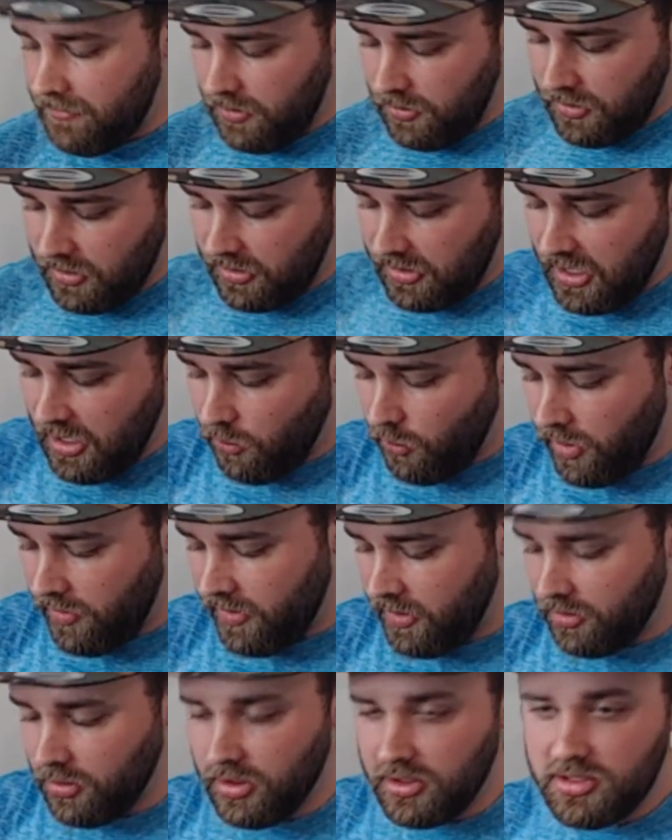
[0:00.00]
You can get one
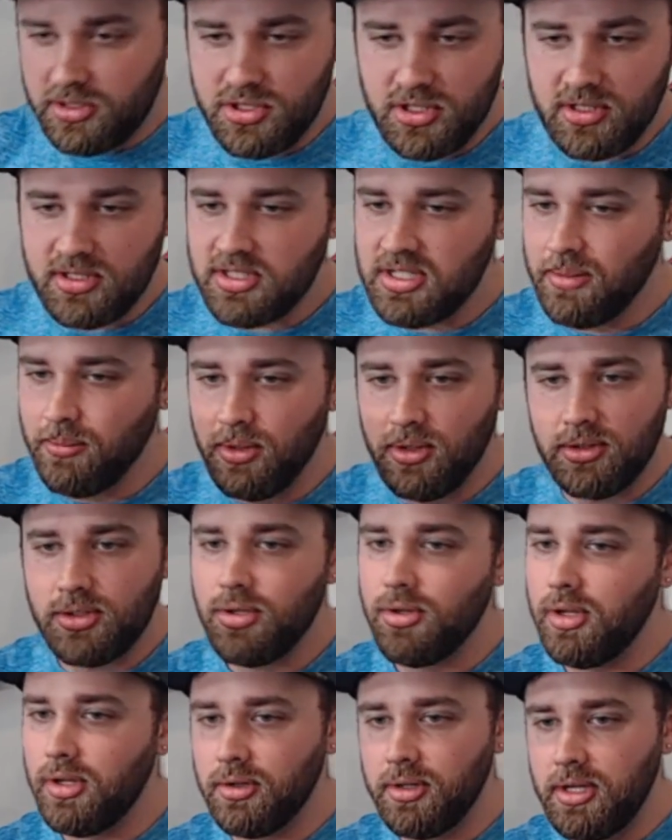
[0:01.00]
that looks just similar
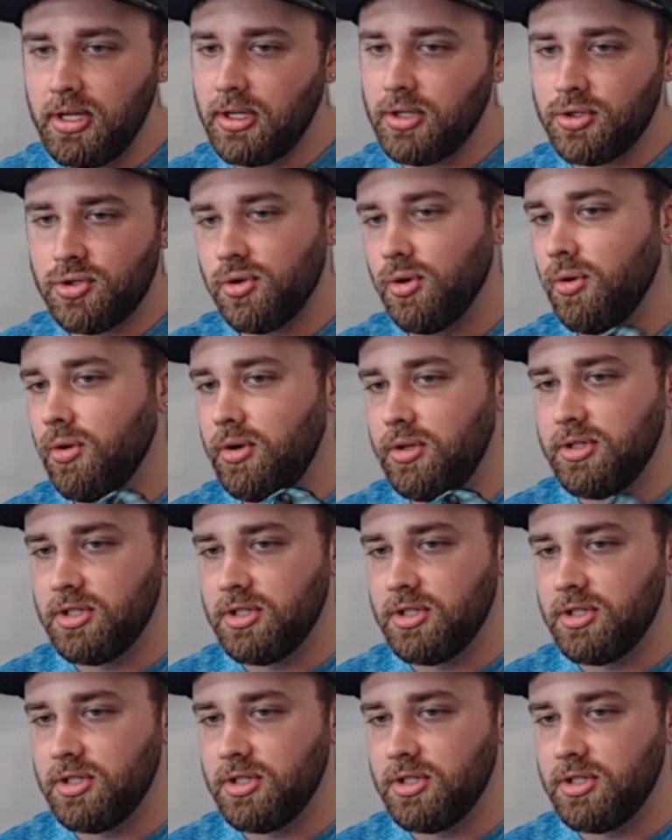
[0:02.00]
to the Elite controller,